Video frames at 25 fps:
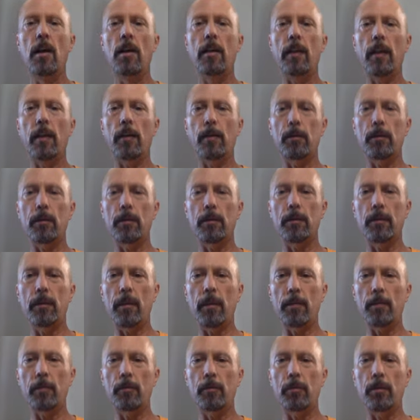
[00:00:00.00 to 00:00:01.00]
They will
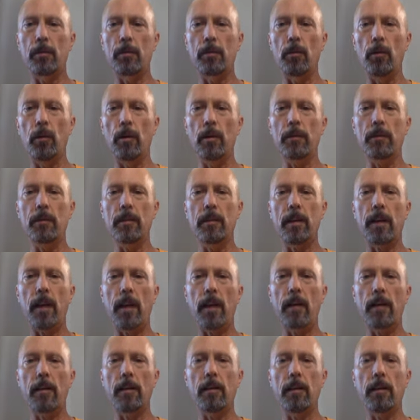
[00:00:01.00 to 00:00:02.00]
attempt to anoint a
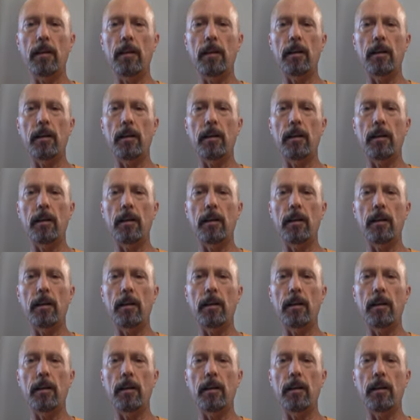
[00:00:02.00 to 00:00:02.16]
candidate